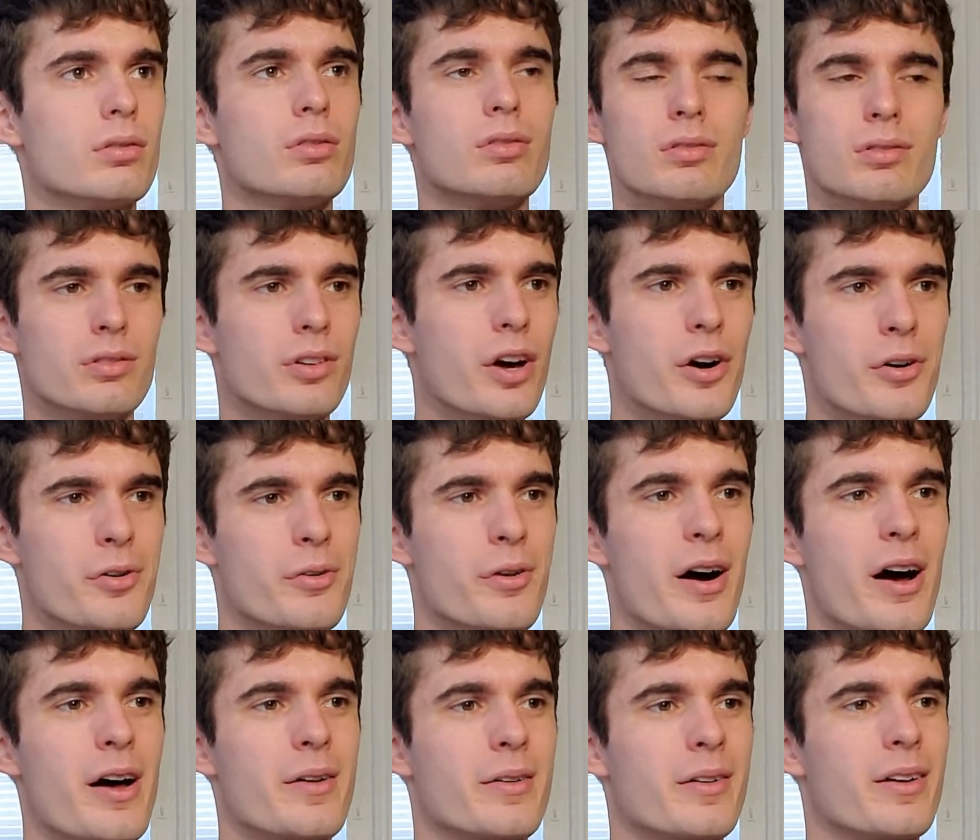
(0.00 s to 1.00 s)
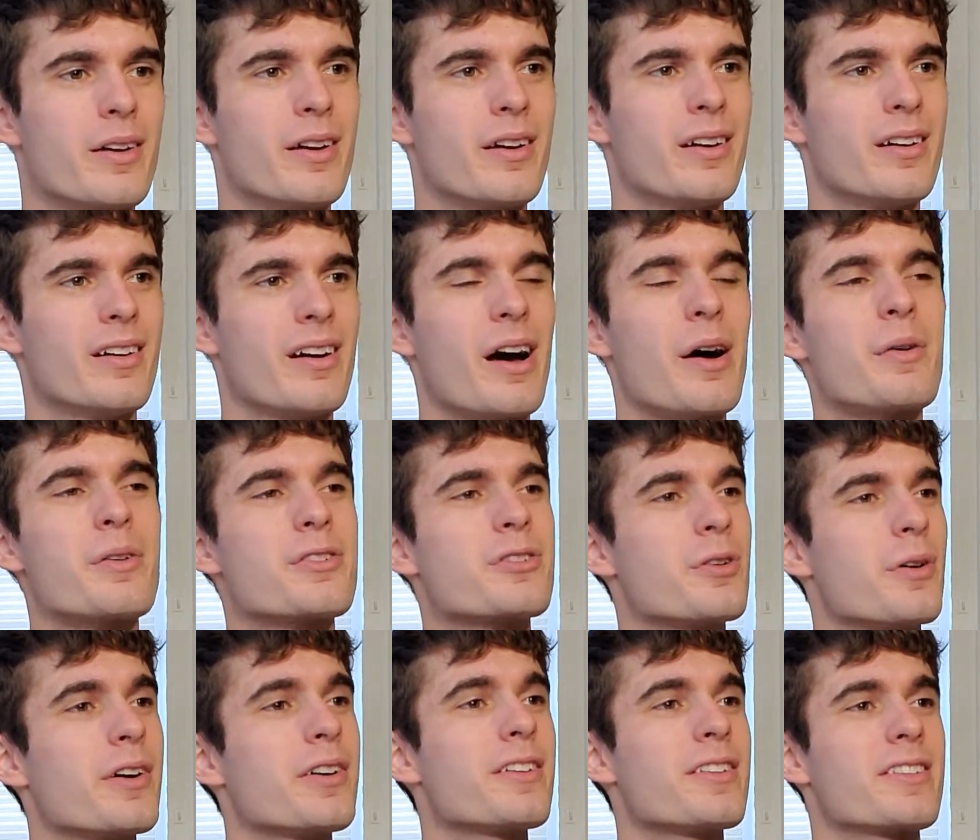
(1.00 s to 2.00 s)
No, I was
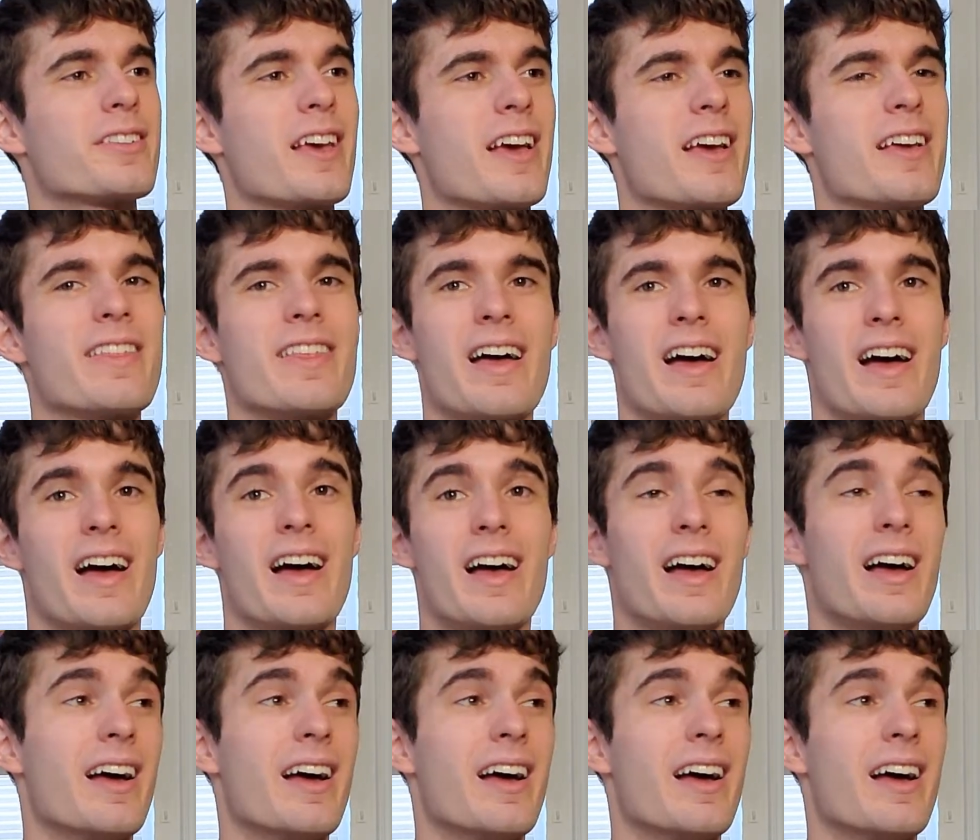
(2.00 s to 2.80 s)
going to say that